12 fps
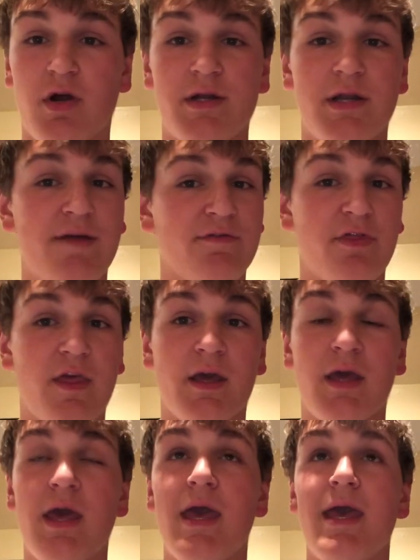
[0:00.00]
rod and
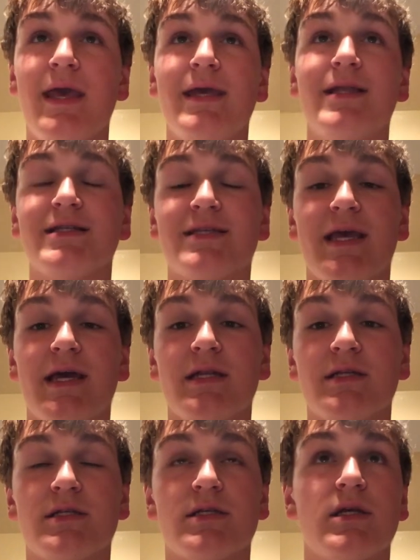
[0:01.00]
everything in his
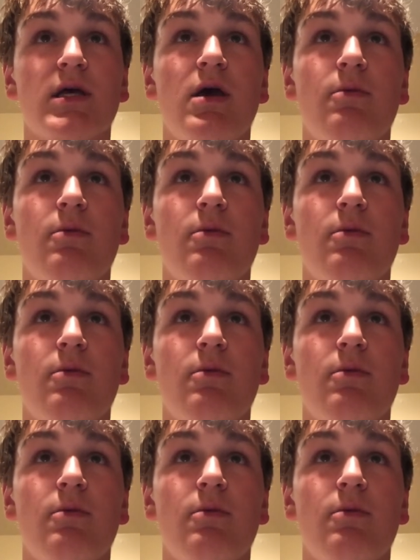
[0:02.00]
hands.